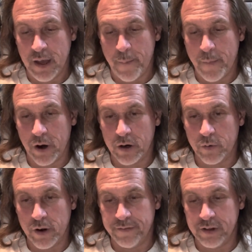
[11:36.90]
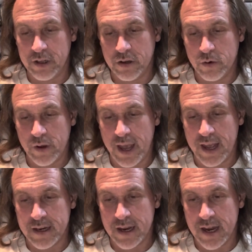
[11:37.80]
Mark Ruffalo,
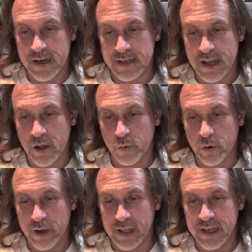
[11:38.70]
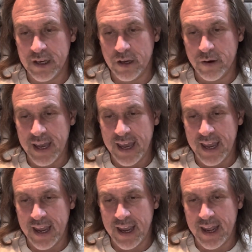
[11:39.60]
and Delroy Lindo.
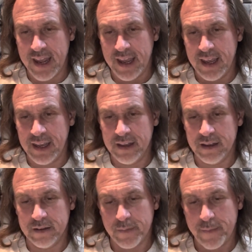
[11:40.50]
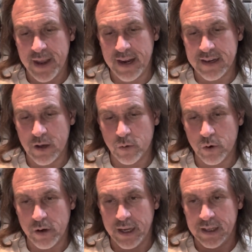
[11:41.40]
Hey, my man
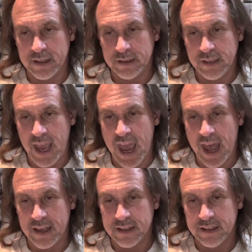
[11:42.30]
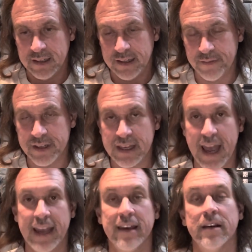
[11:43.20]
Delroy. Yeah, love this guy.
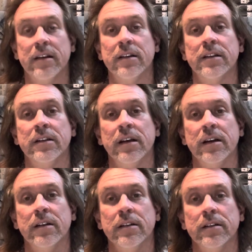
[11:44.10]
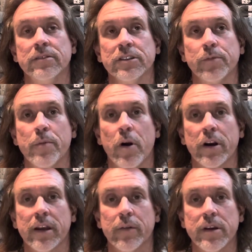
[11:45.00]
I was just
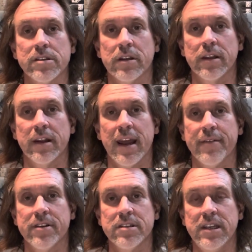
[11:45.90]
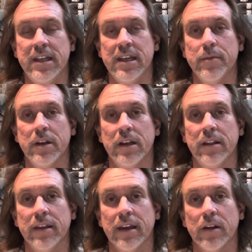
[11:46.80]
remarking recently that I haven't seen him in anything in